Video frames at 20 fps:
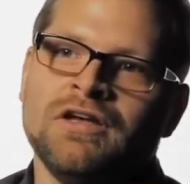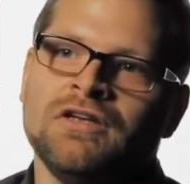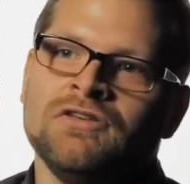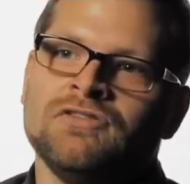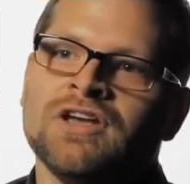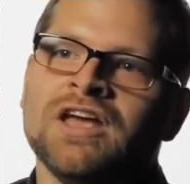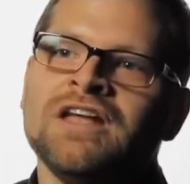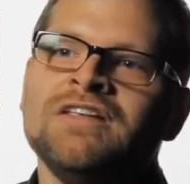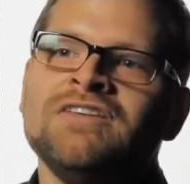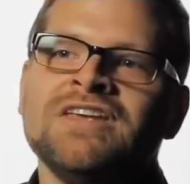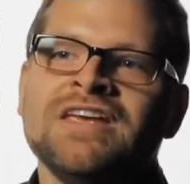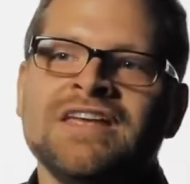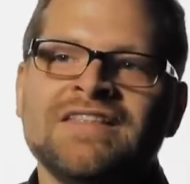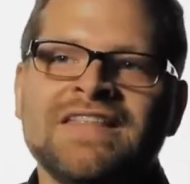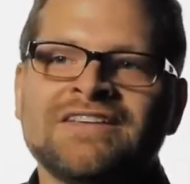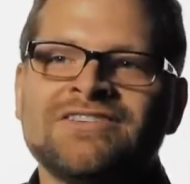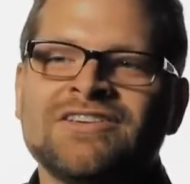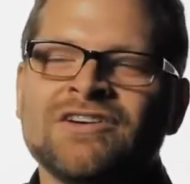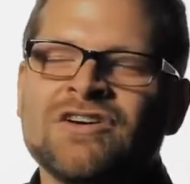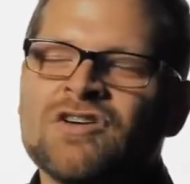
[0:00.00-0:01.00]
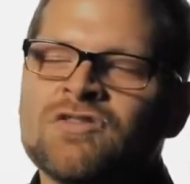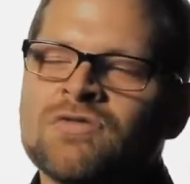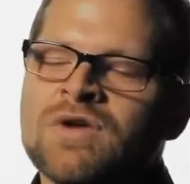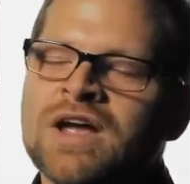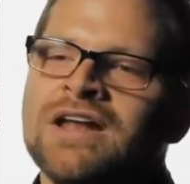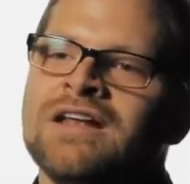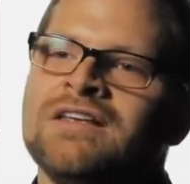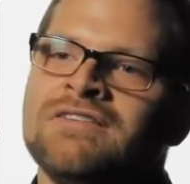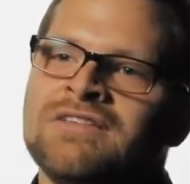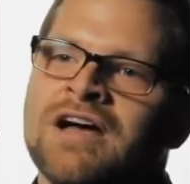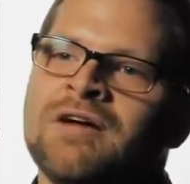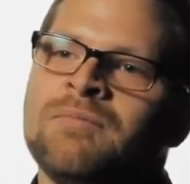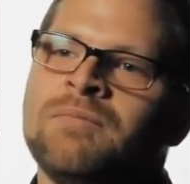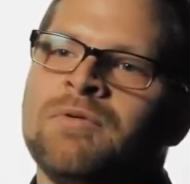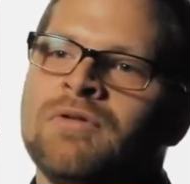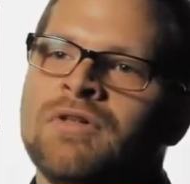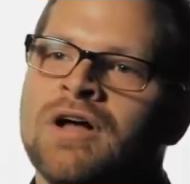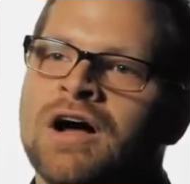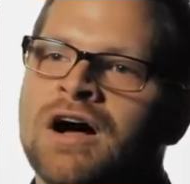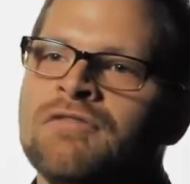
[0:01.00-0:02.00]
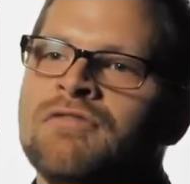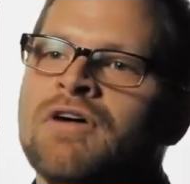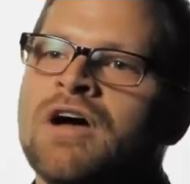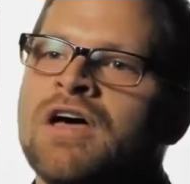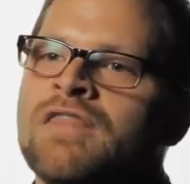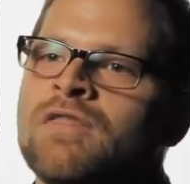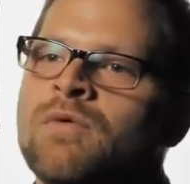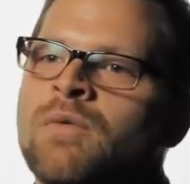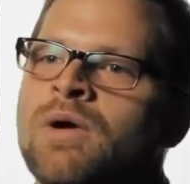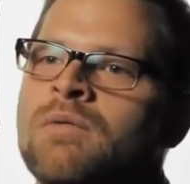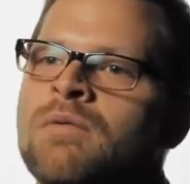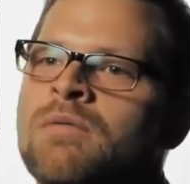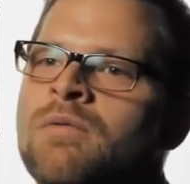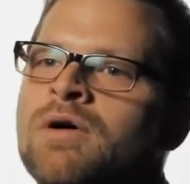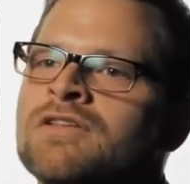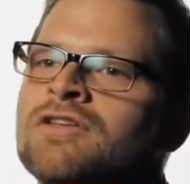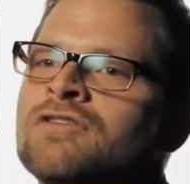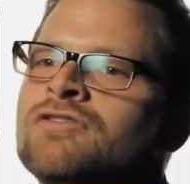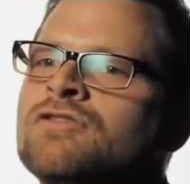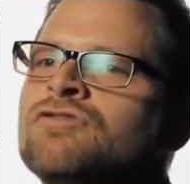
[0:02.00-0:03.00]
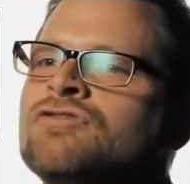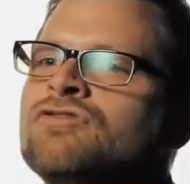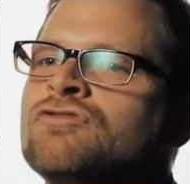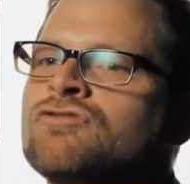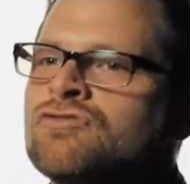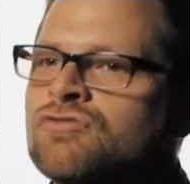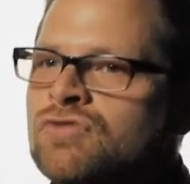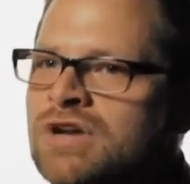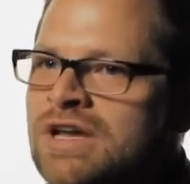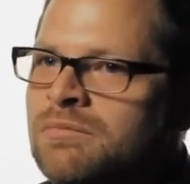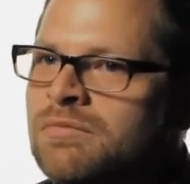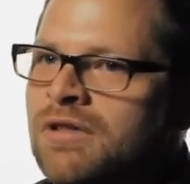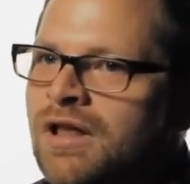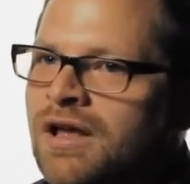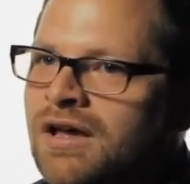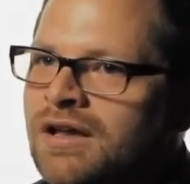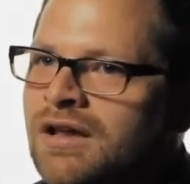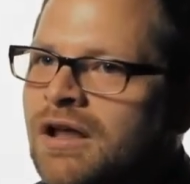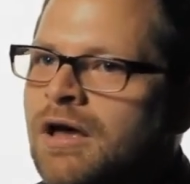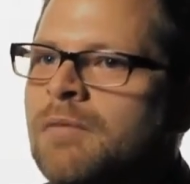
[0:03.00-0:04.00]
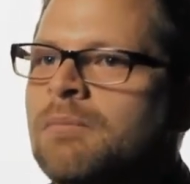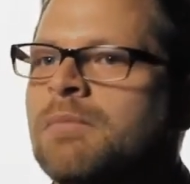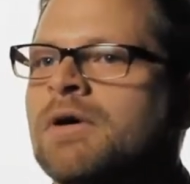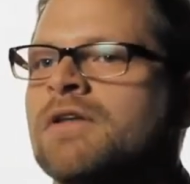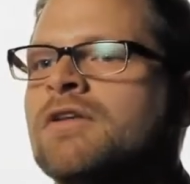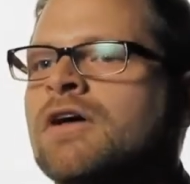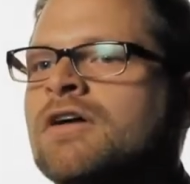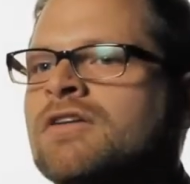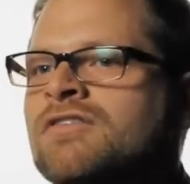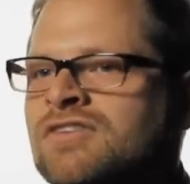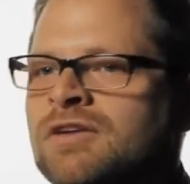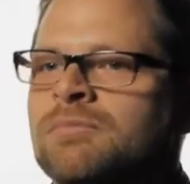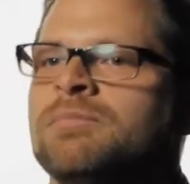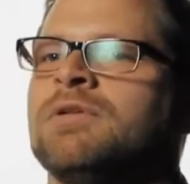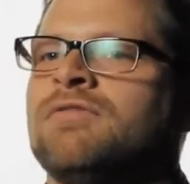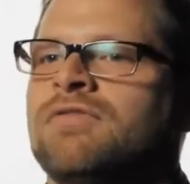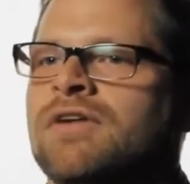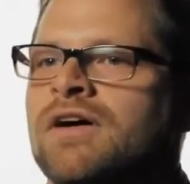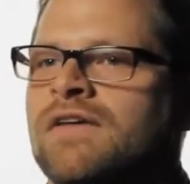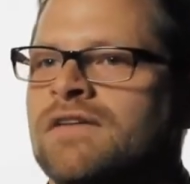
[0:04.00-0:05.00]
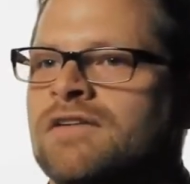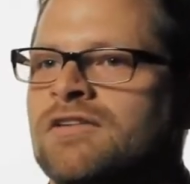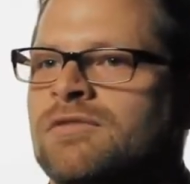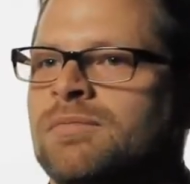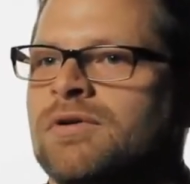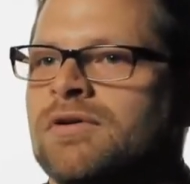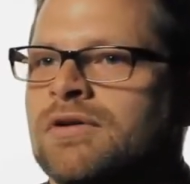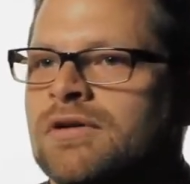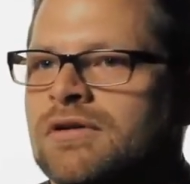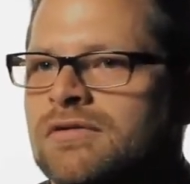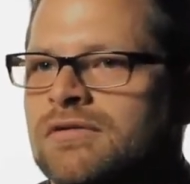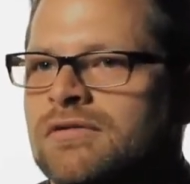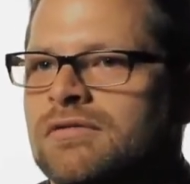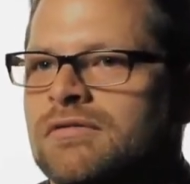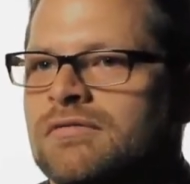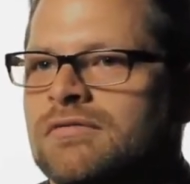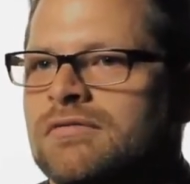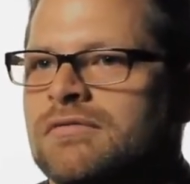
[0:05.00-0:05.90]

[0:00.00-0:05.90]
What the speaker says: So again, that's a great example of the way we wanted to streamline but not simplify the experience.